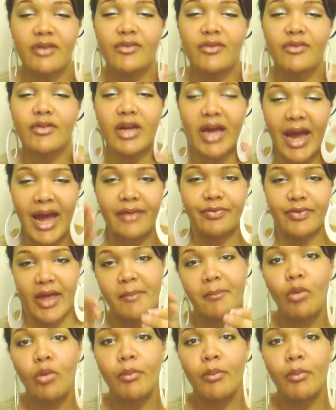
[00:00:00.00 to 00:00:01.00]
Even at that
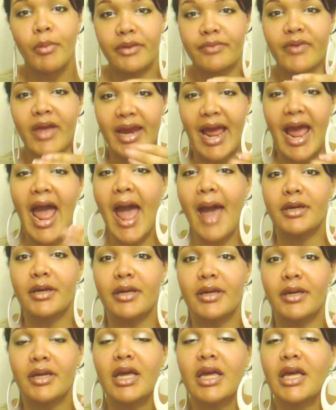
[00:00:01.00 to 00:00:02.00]
moment that it
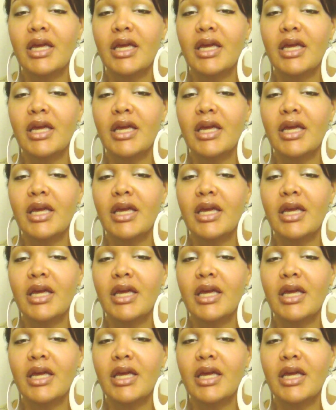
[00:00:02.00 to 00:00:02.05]
happened,